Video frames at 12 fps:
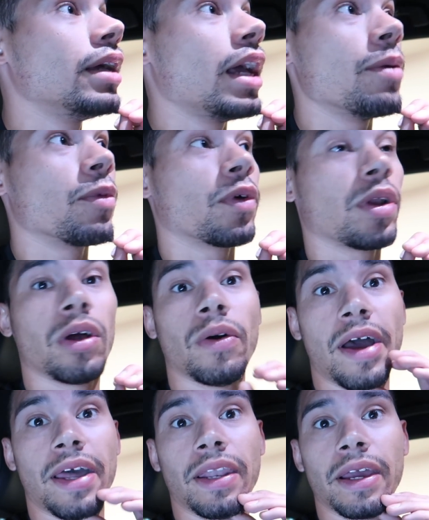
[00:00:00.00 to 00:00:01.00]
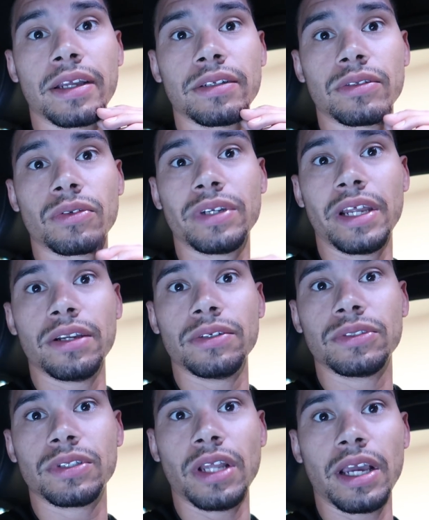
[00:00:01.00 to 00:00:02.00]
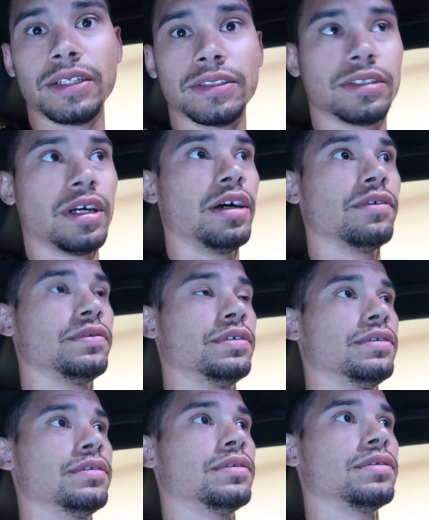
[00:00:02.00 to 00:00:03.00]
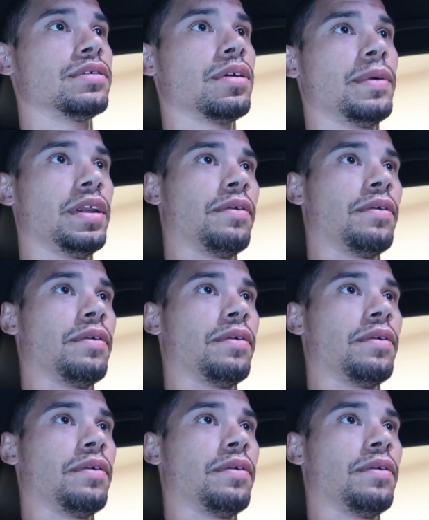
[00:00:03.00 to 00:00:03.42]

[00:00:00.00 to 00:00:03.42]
Amarillo had like tornadoes today and stuff, and I mean